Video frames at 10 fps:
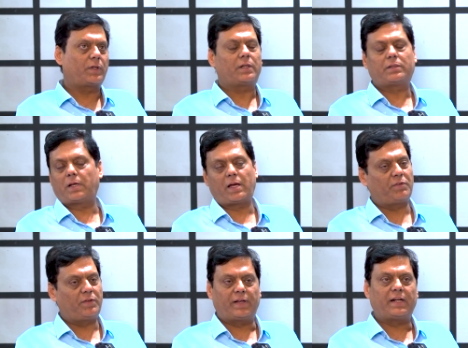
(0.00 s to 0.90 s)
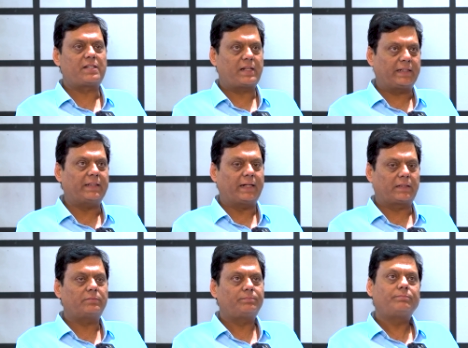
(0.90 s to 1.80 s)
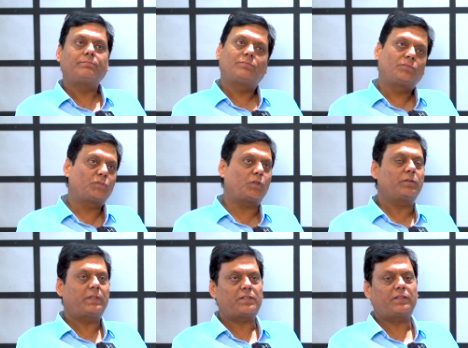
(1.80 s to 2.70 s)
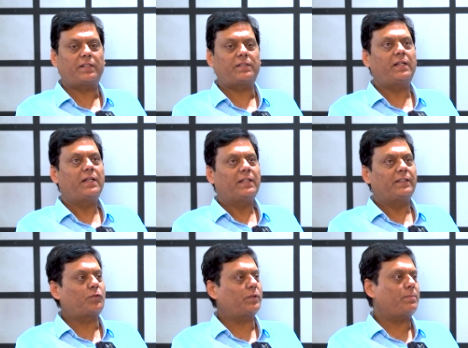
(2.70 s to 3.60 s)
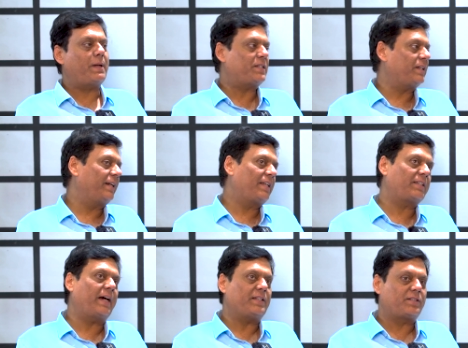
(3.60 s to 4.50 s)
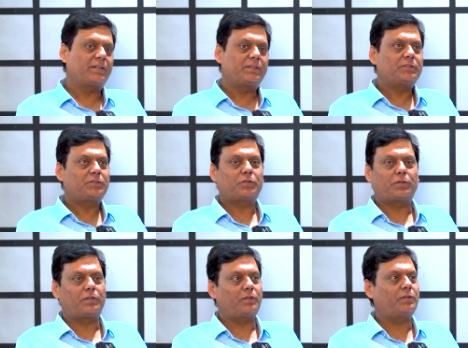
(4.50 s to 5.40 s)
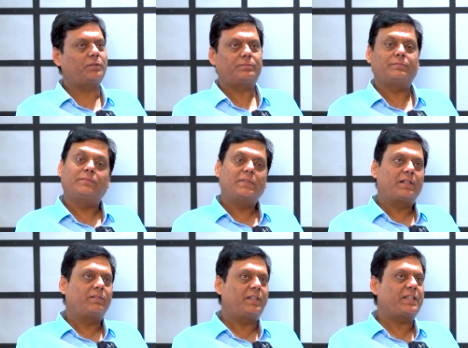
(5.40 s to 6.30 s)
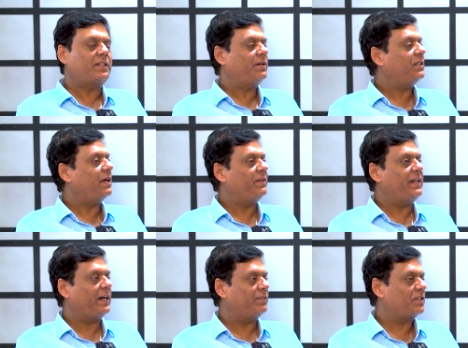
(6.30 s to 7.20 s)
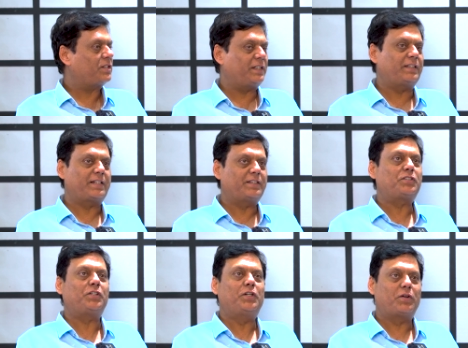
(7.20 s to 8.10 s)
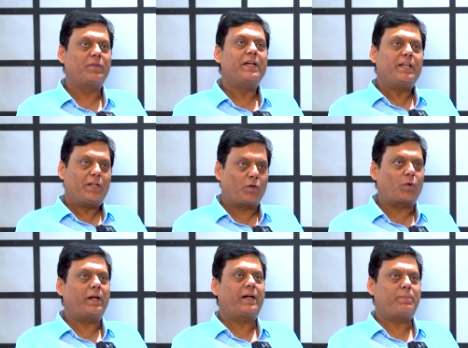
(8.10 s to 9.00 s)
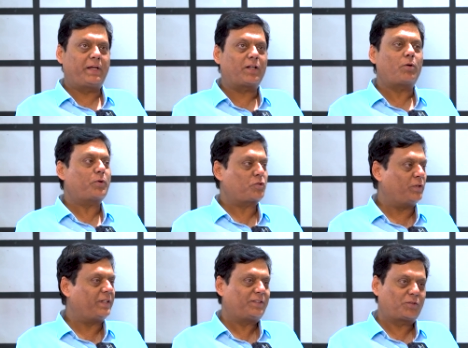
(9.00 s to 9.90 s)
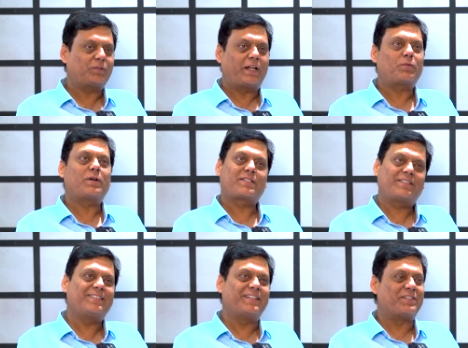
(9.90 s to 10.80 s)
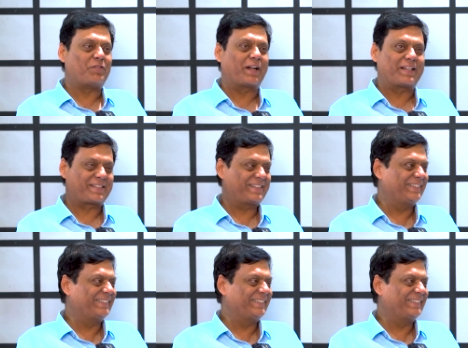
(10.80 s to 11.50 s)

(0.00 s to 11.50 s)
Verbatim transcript: Uh, everywhere it's like that. So that's what they say. This was a blessing in disguise. So they said with every adversity there is a seed of equal and bigger opportunity. So that was for us.